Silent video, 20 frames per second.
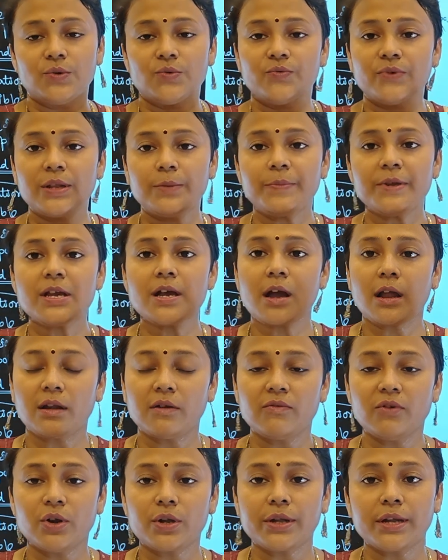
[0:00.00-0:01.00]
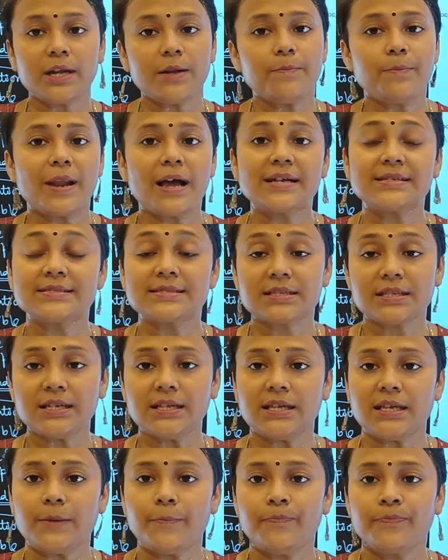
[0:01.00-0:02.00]
will be converted plus
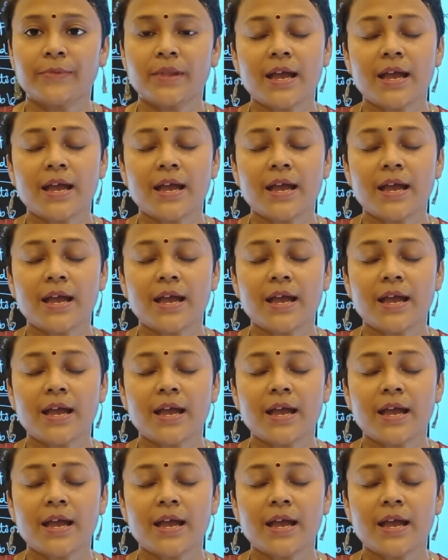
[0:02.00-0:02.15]
3,